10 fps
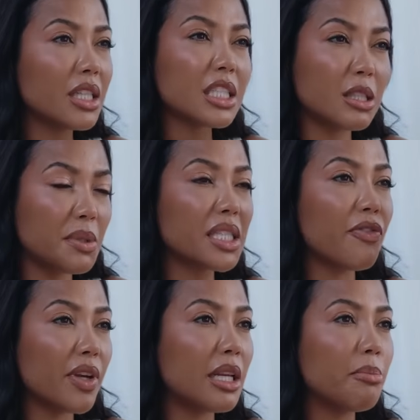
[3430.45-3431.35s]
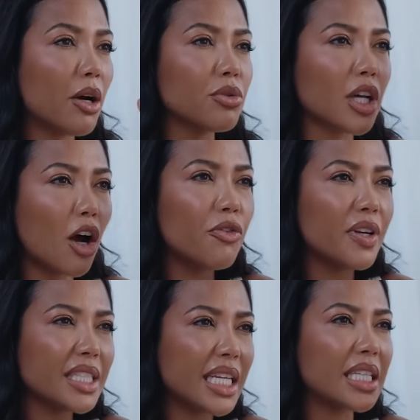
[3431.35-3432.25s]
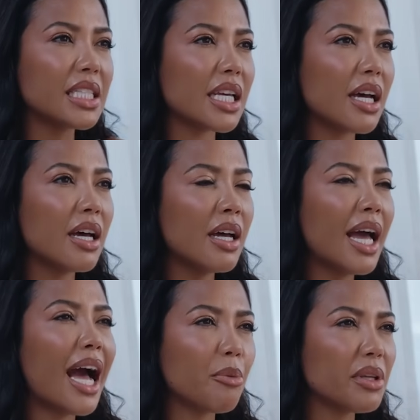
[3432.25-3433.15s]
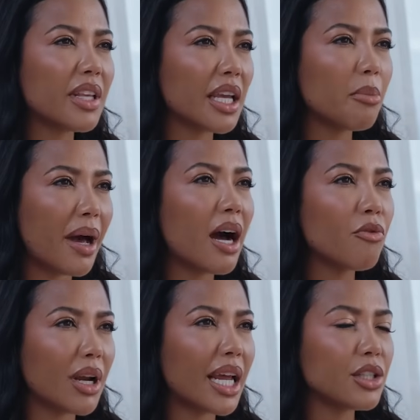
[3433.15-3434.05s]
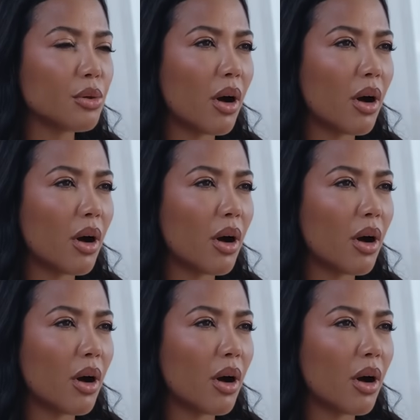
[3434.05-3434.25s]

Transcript: specifically post-COVID, did to how we think about and relate to